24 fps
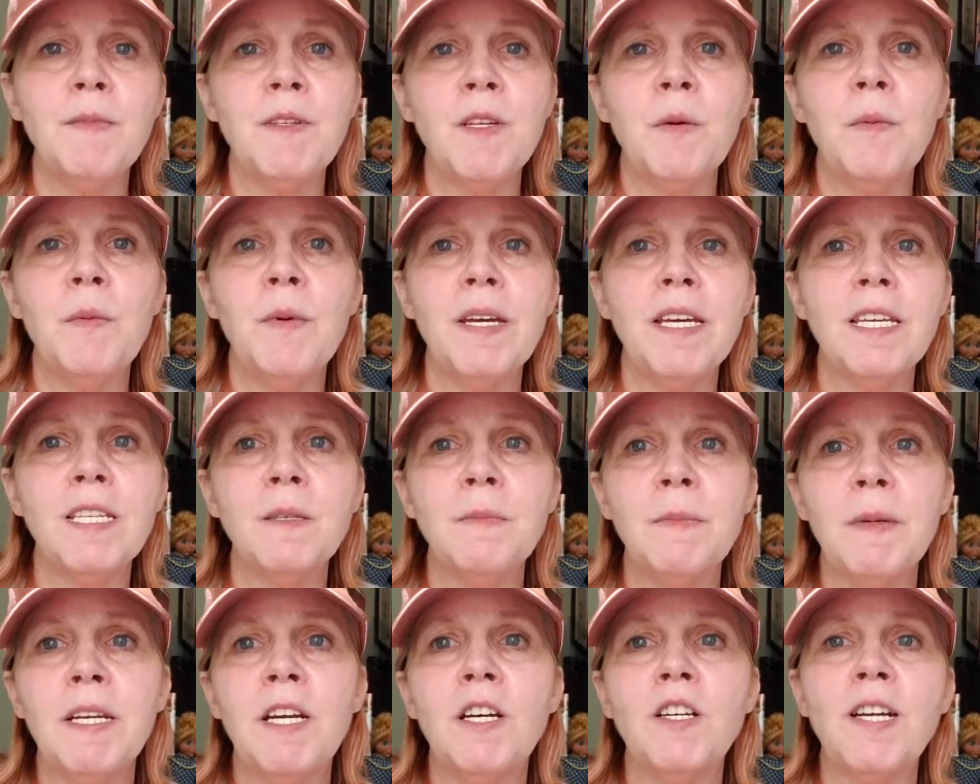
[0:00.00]
so we can
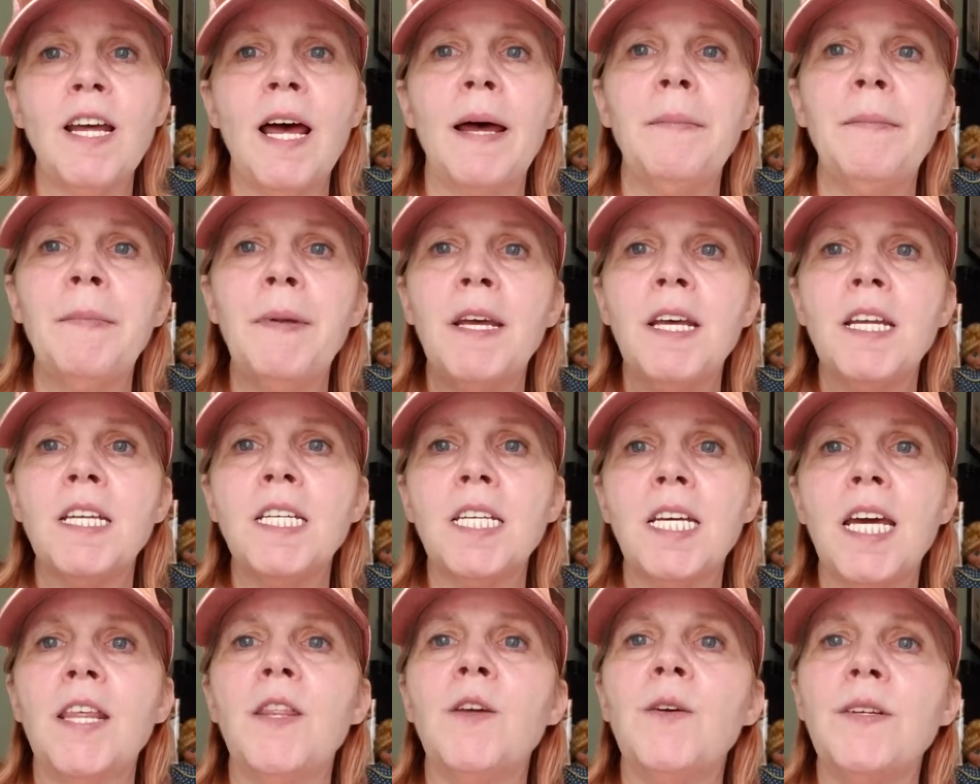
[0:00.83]
spend our time
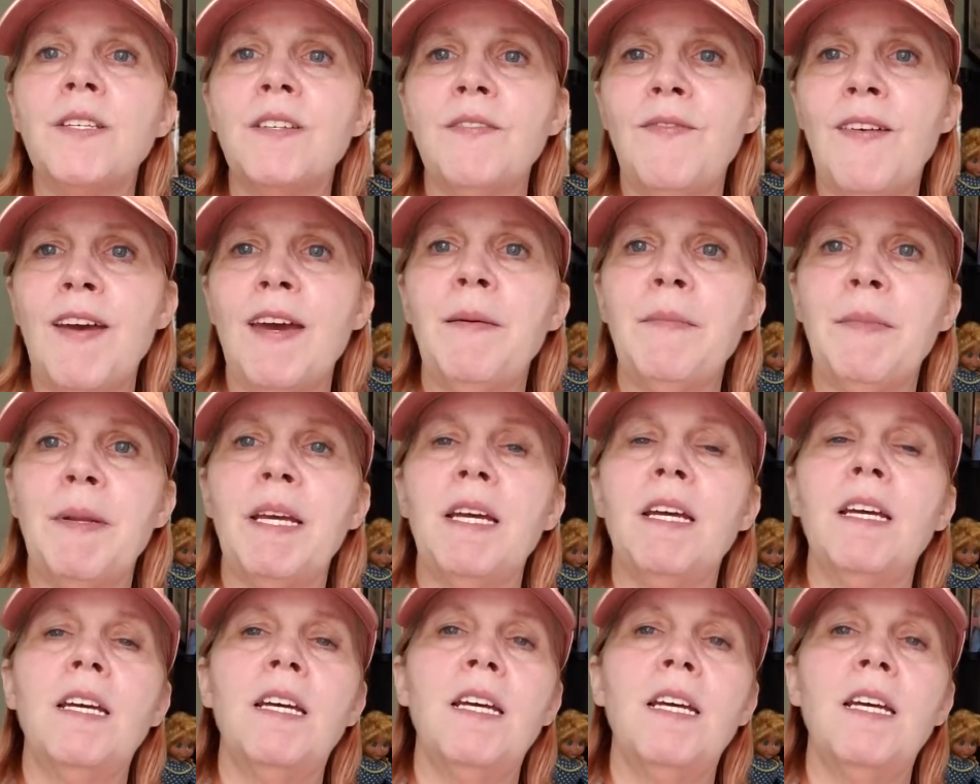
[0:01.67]
together as a family.